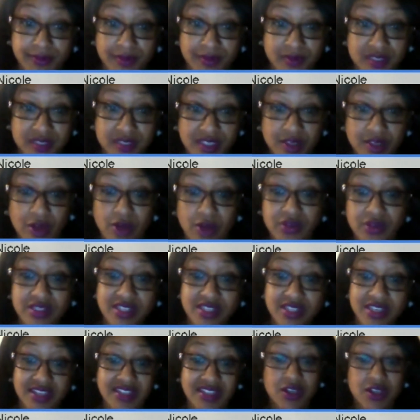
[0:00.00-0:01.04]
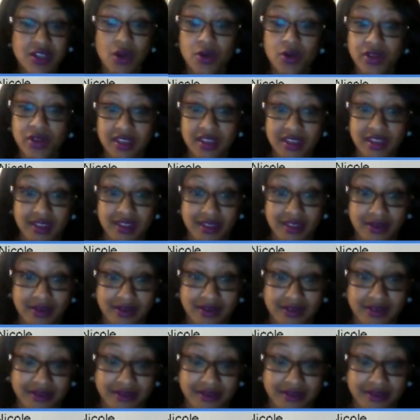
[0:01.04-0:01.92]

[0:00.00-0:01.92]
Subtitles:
See, those things go together.